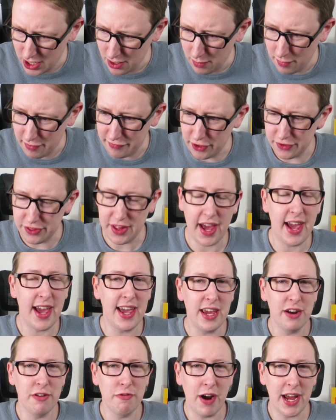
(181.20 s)
We've got the
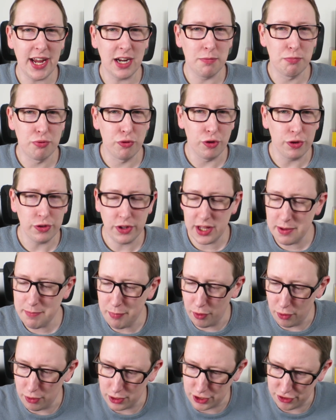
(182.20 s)
Ian Rank Broadley
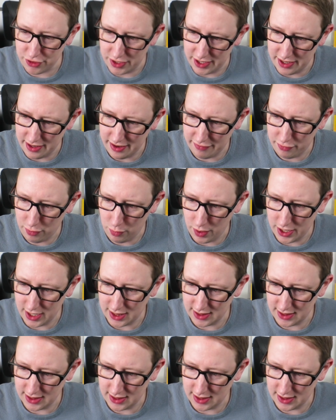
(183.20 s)
portrait of Queen